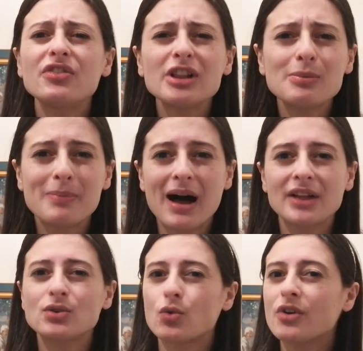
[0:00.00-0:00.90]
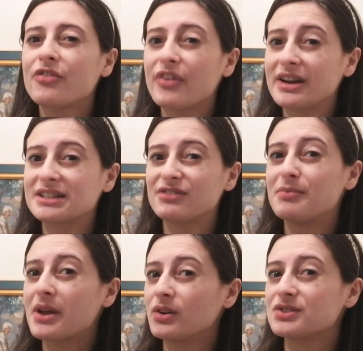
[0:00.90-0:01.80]
feel bad or offended
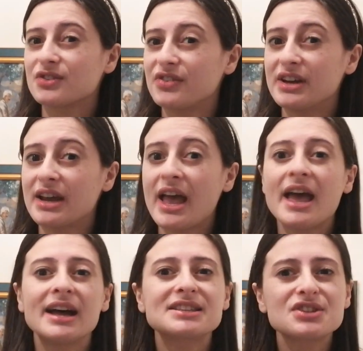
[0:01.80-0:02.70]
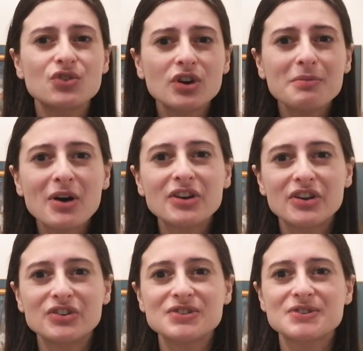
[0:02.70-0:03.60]
because of it. It's not about
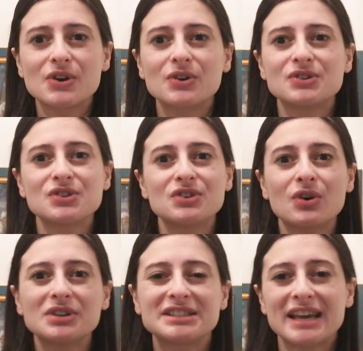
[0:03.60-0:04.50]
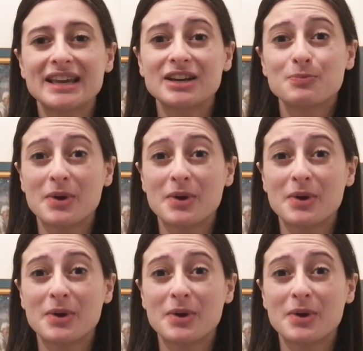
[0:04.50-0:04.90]
you, so do not take it